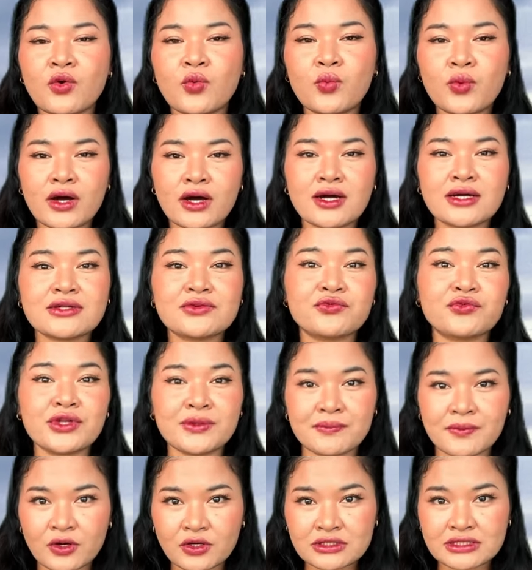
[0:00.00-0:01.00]
work
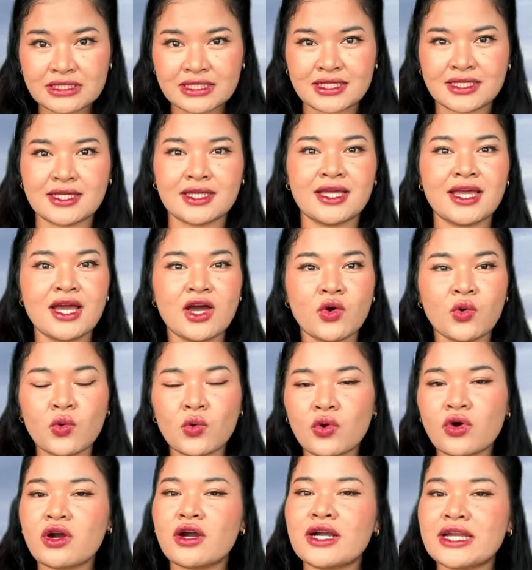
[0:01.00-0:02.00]
remotely.
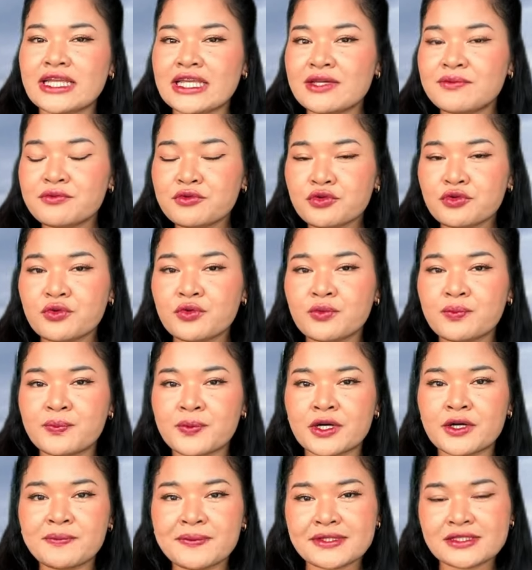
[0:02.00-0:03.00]
Or if you
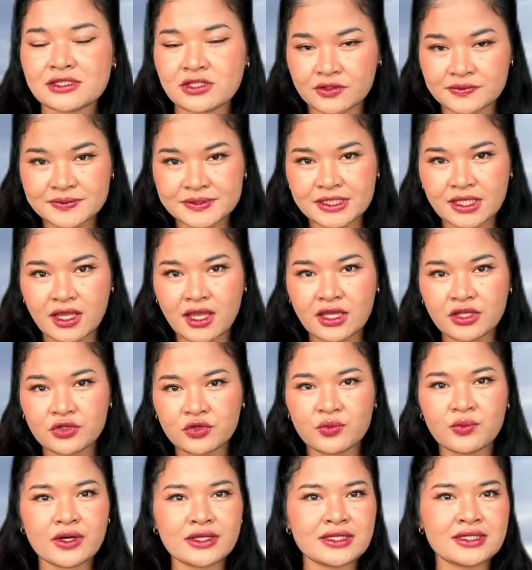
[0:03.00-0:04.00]
purpose of stay,
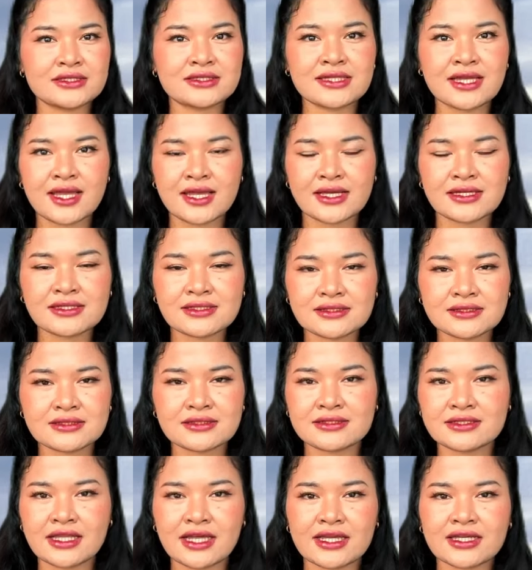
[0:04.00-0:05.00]
you want to take
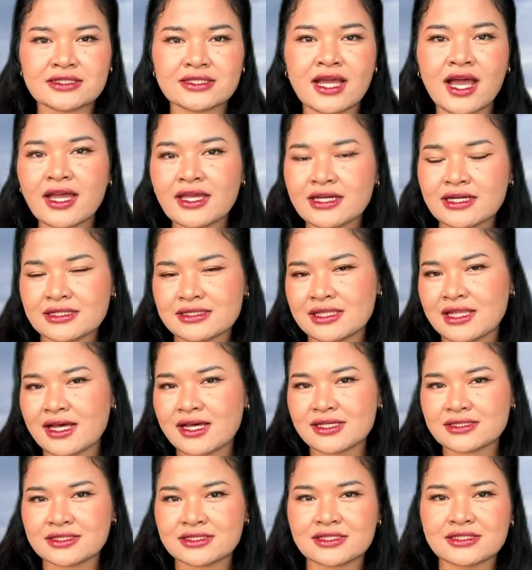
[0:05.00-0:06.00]
like a Thai
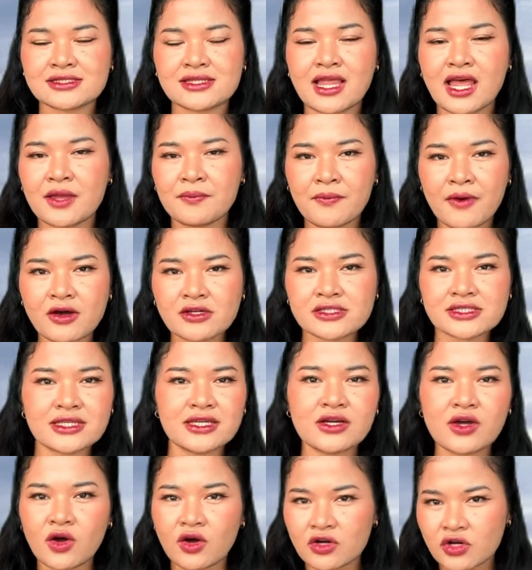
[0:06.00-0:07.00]
class, just like
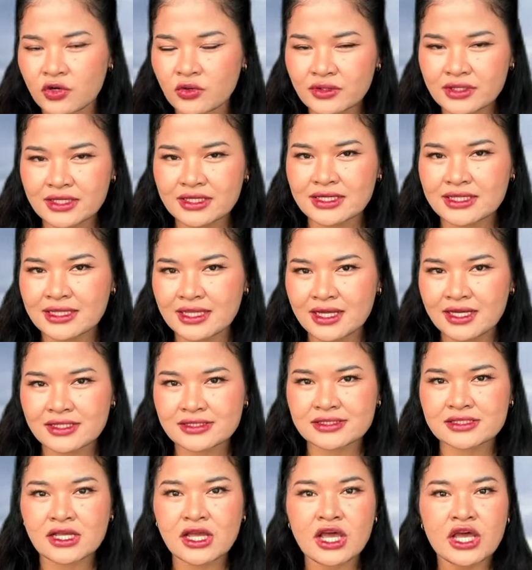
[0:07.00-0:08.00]
boxing or cooking
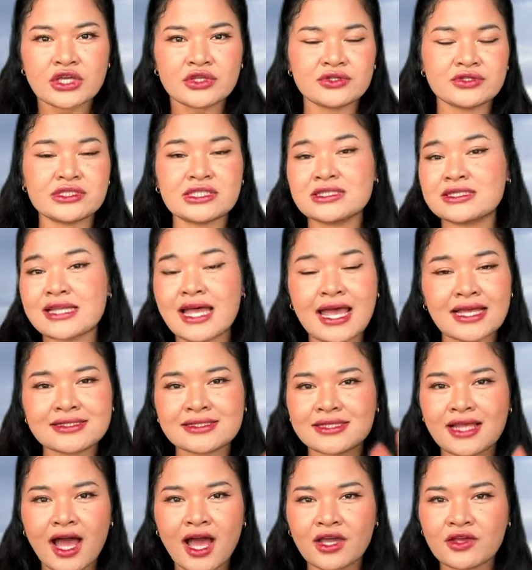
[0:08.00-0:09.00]
class, you just
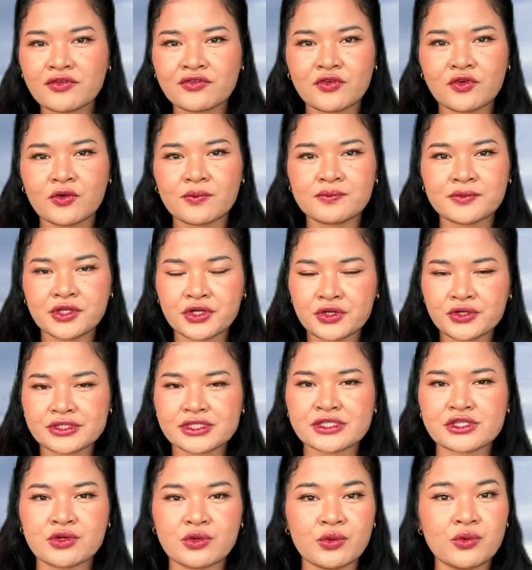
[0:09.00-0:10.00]
aside from the
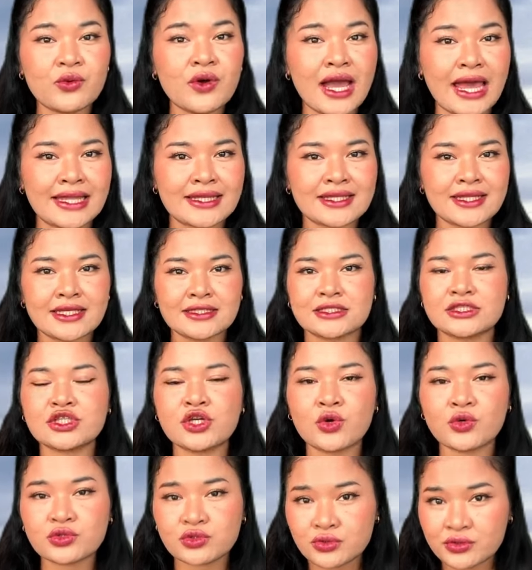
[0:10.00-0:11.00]
school and then
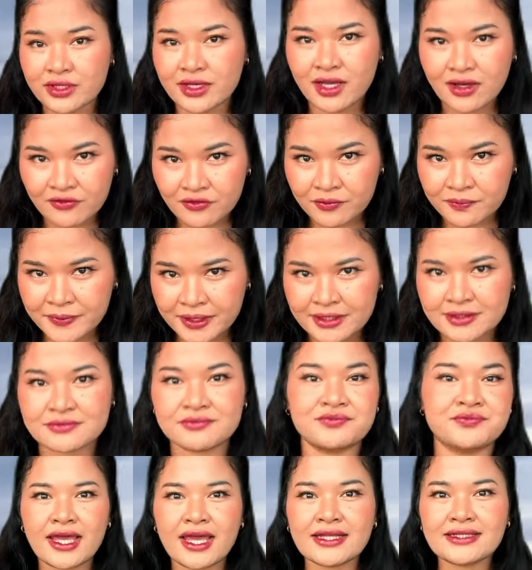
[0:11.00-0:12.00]
show to the government.
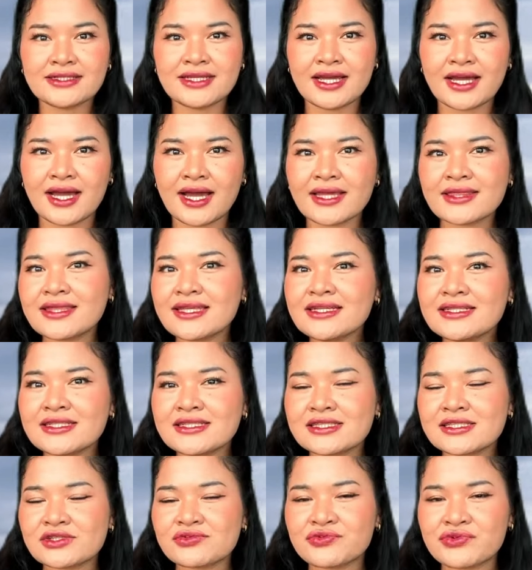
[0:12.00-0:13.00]
And yeah, I think
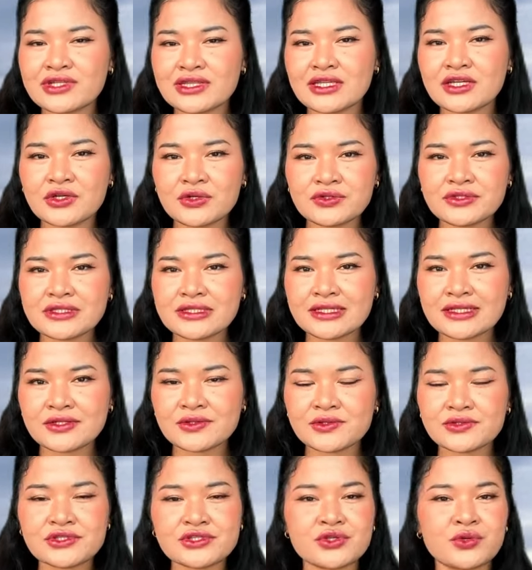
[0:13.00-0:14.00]
this is really good
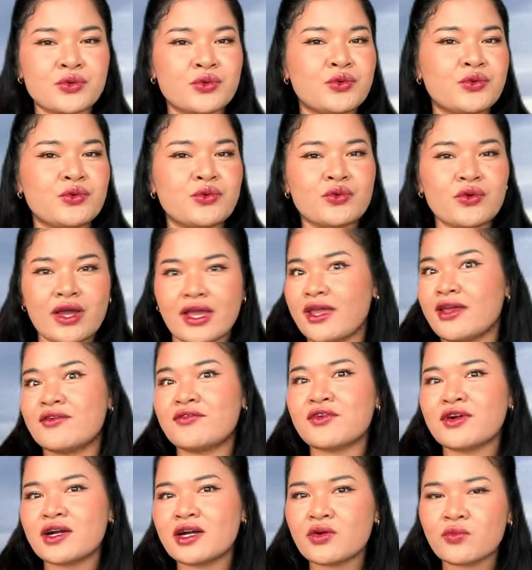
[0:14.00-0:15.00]
news
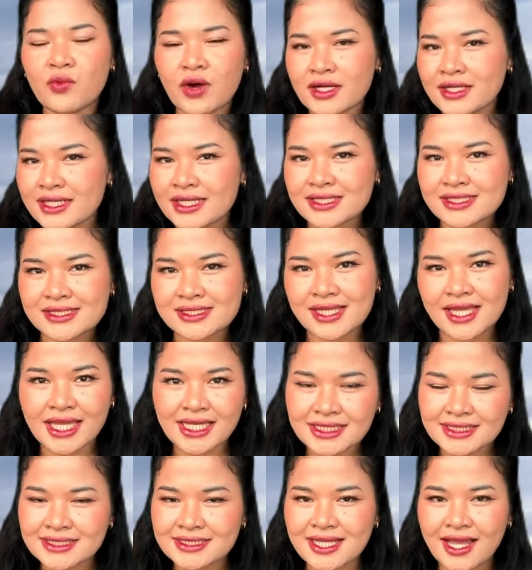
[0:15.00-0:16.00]
whoever wanna
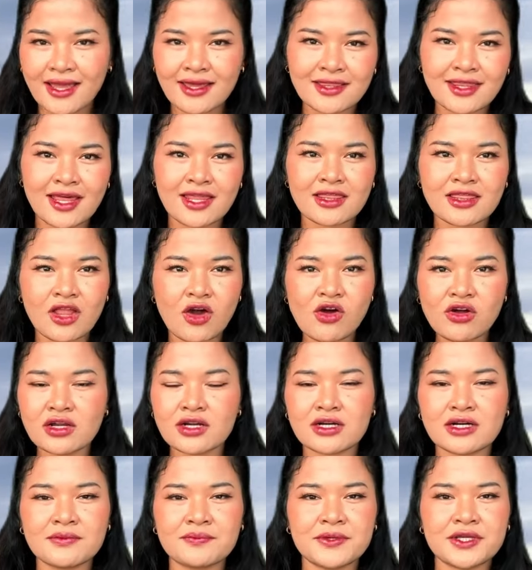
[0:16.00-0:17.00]
stay in Thailand
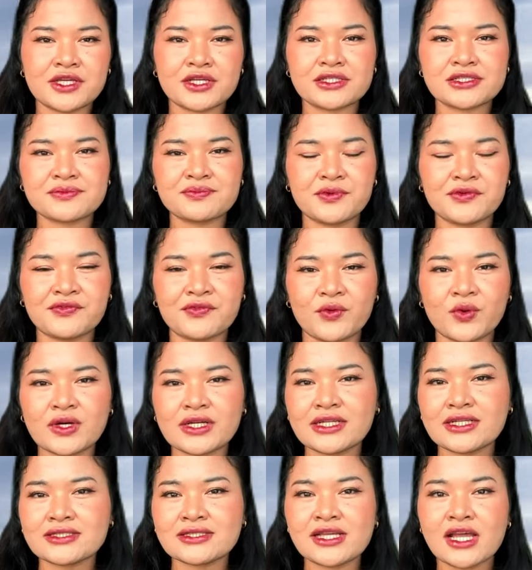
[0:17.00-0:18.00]
longer, because before
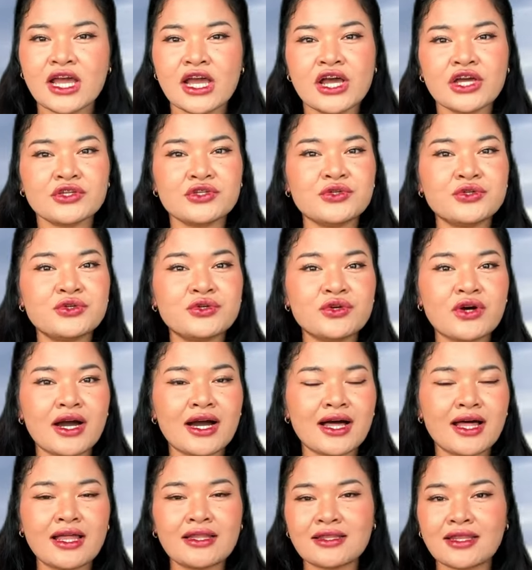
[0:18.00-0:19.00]
this, you
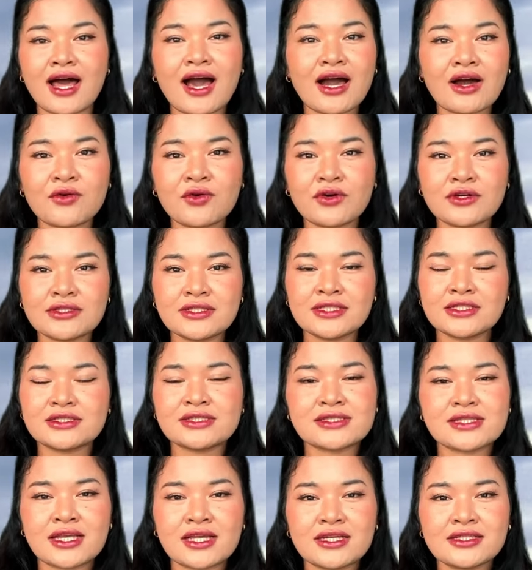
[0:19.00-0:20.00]
allow only
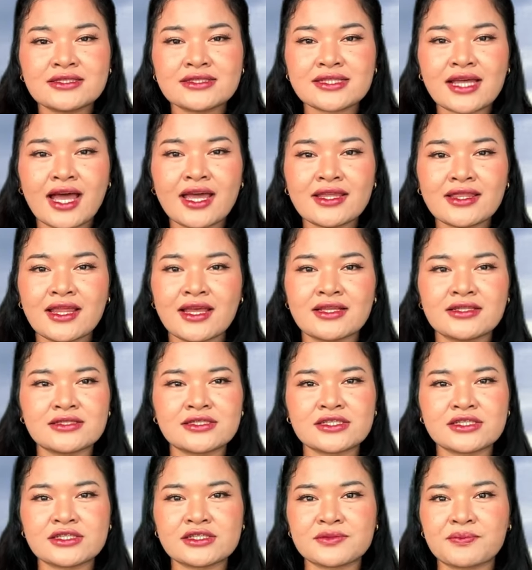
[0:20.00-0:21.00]
stay in
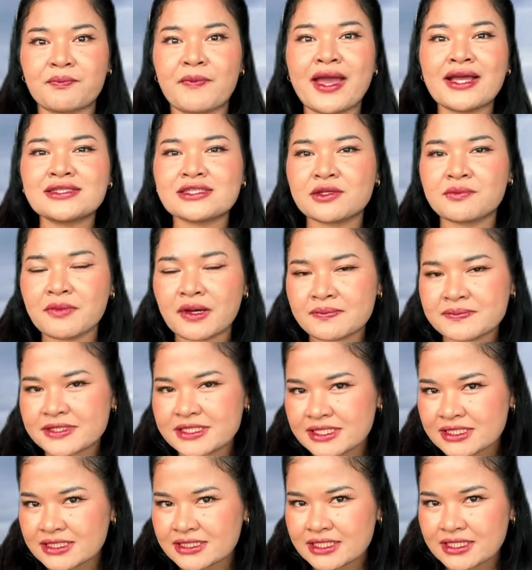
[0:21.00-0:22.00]
Thailand just maximum
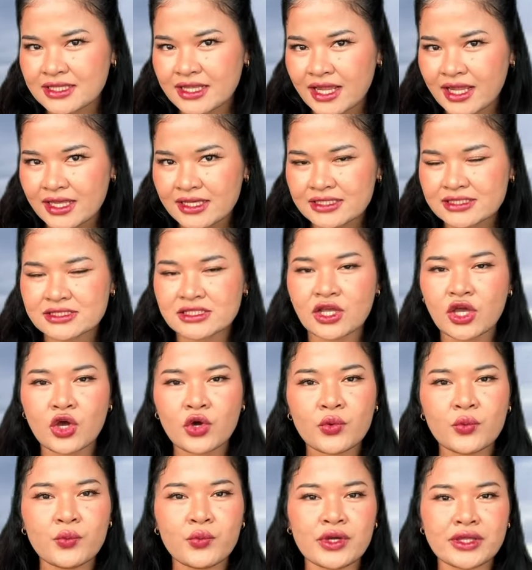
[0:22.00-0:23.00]
60 days
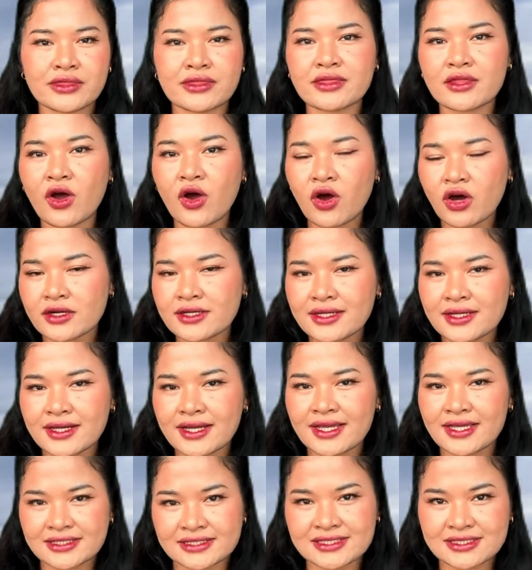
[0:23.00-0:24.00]
with all the
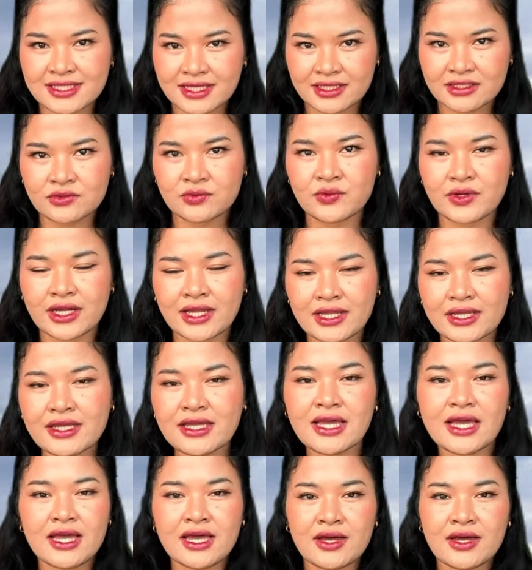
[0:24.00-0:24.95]
extend, right?